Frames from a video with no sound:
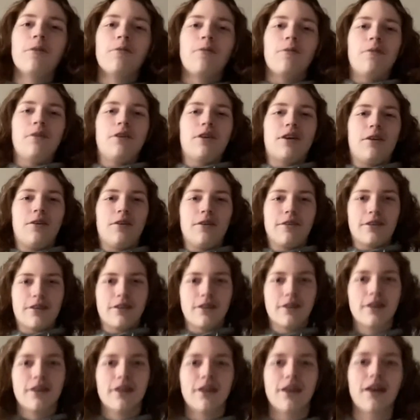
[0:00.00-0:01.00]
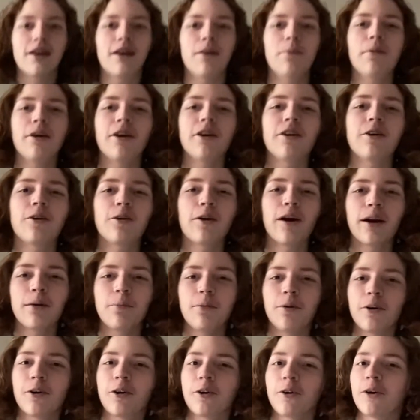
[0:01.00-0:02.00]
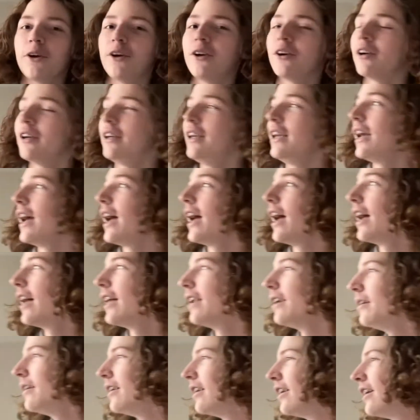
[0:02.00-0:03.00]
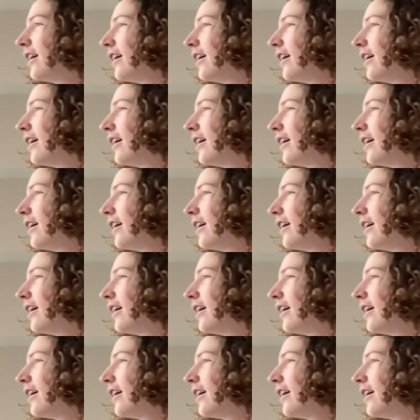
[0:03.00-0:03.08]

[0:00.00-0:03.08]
What an incredible career he had.